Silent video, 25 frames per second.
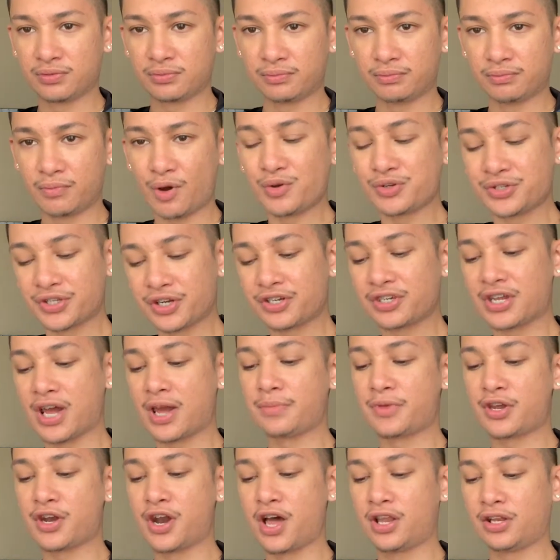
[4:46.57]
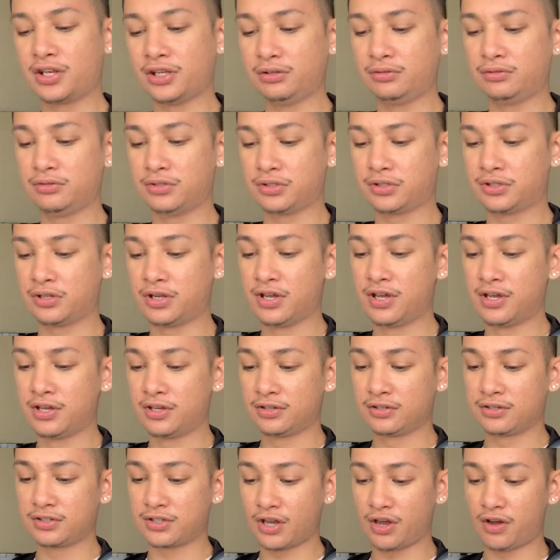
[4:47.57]
Most of the time, they're not loose.
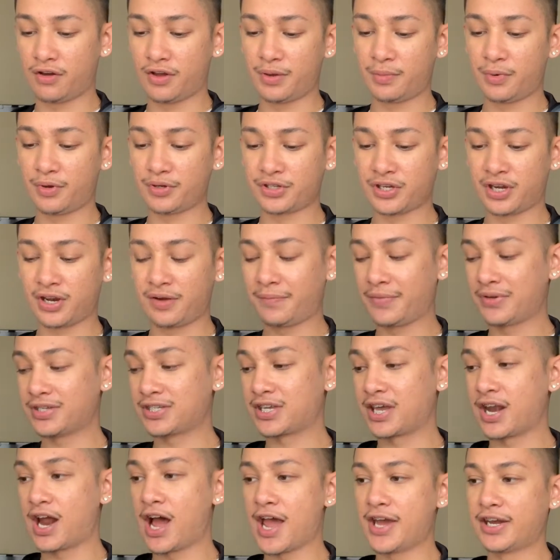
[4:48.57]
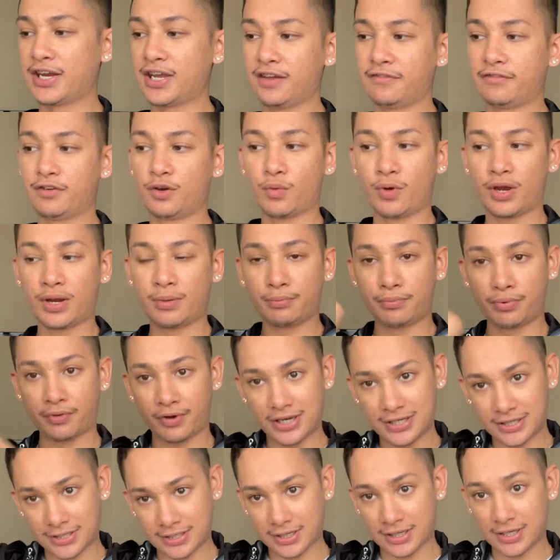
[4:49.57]
So most of the time, it's going to hide it. If you're wearing
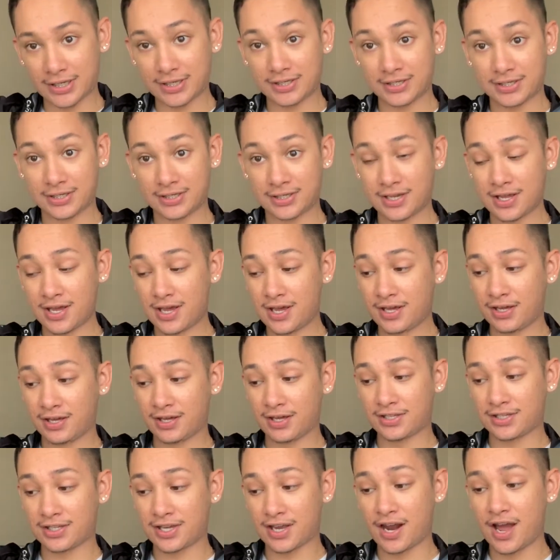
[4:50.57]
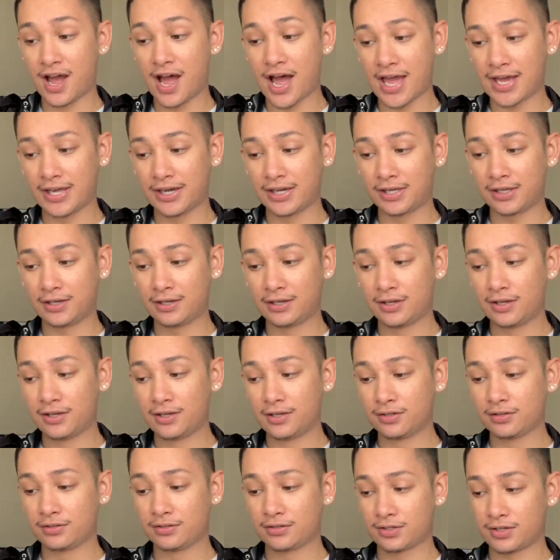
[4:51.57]
bracelets, it's going to hide it.
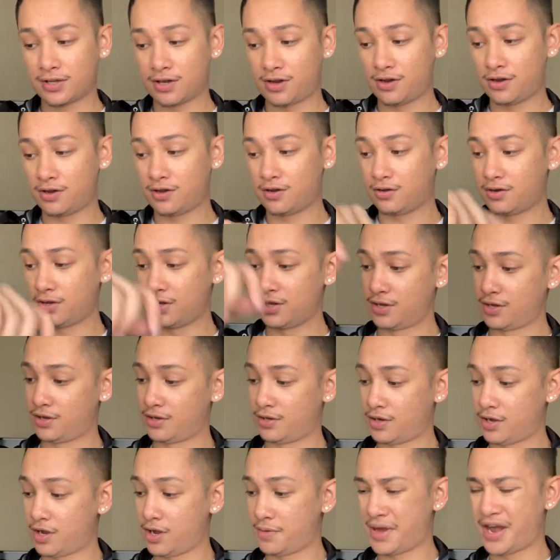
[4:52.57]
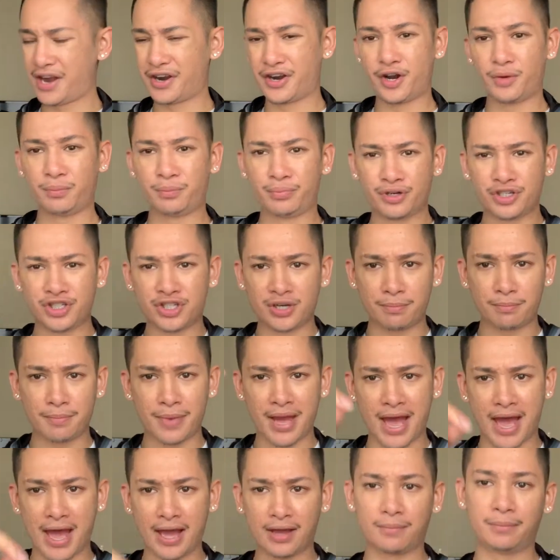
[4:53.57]
So, I don't know, push it
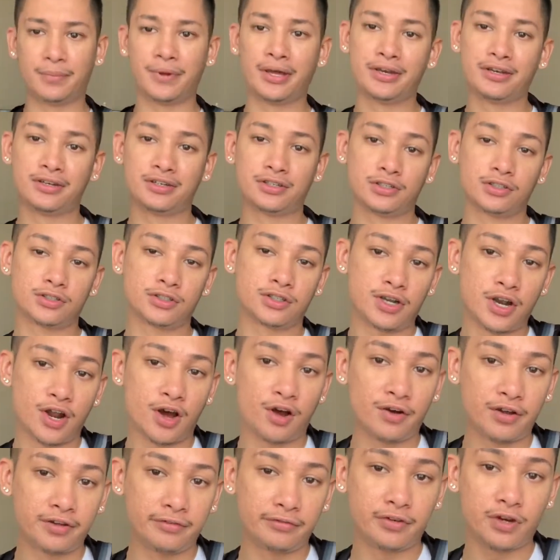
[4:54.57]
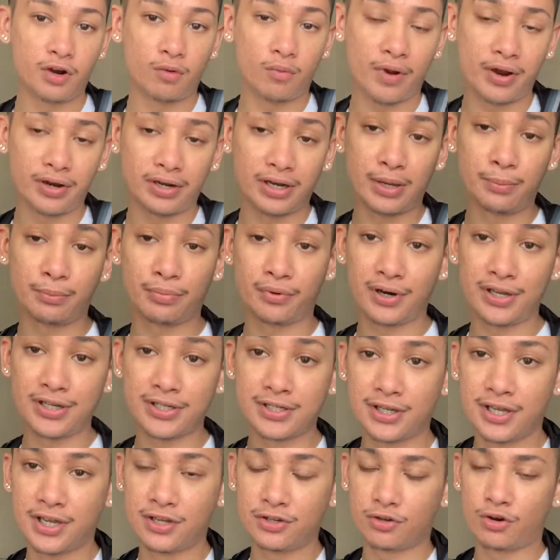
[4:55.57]
back, but just know if you're wearing like
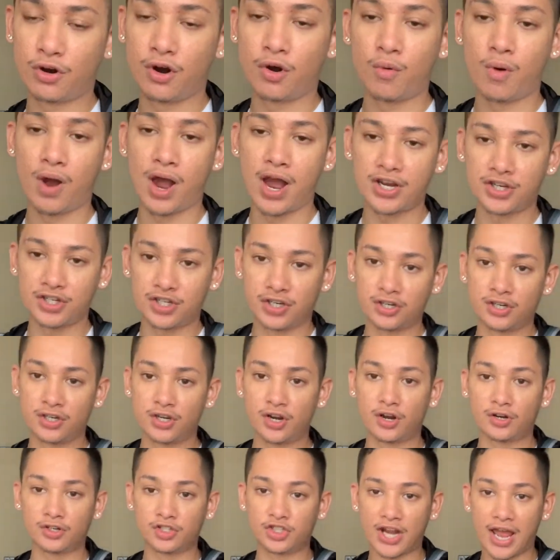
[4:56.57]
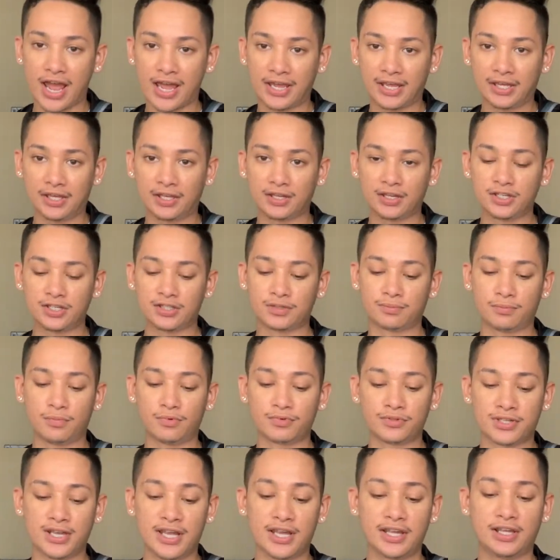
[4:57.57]
bracelets or a watch, your jacket is
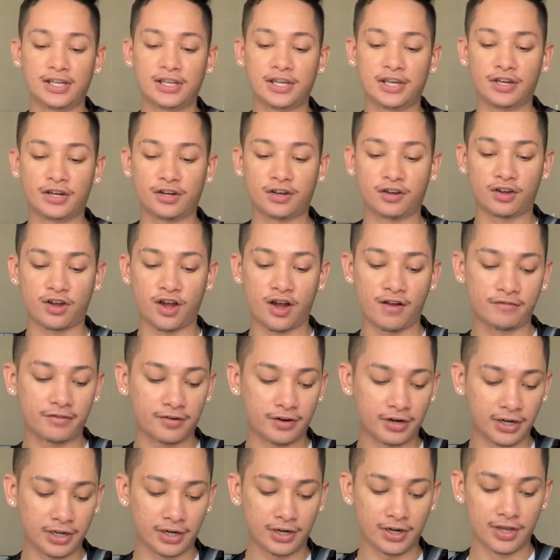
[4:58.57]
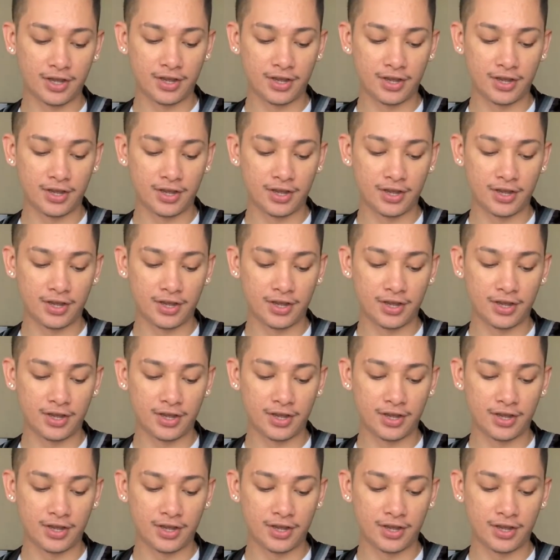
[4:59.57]
most likely gonna cover it.